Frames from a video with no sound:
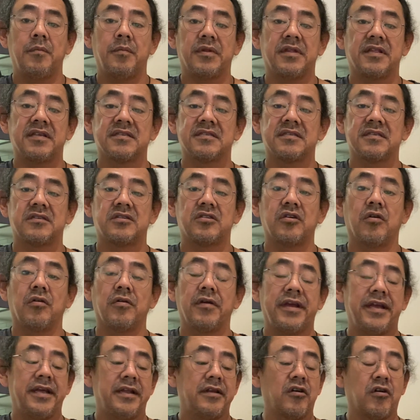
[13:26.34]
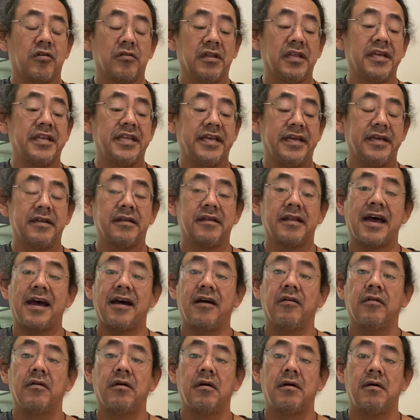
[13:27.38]
This is Dorian or Lydian
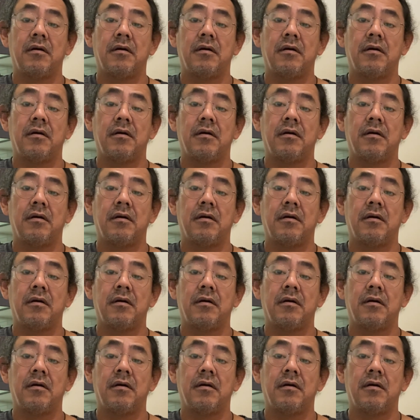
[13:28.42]
now.